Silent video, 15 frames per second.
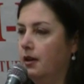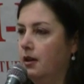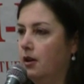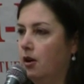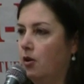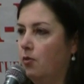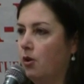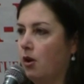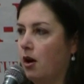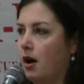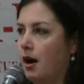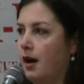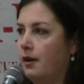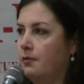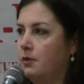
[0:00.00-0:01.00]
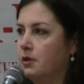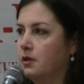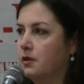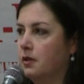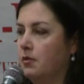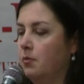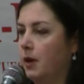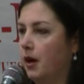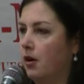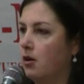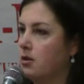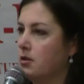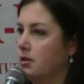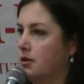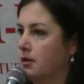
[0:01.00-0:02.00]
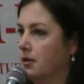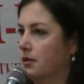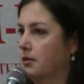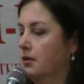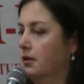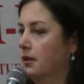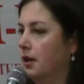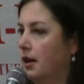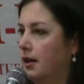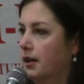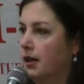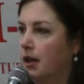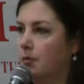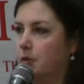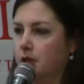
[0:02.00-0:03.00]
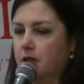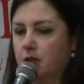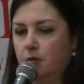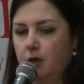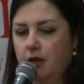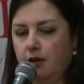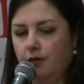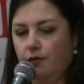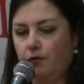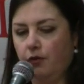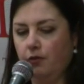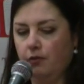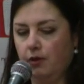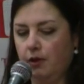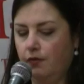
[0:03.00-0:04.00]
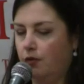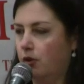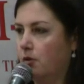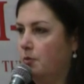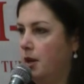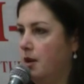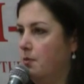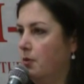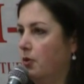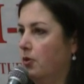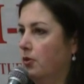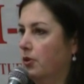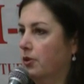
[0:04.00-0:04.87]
where I was embarrassed to kind of get up and speak in front of people,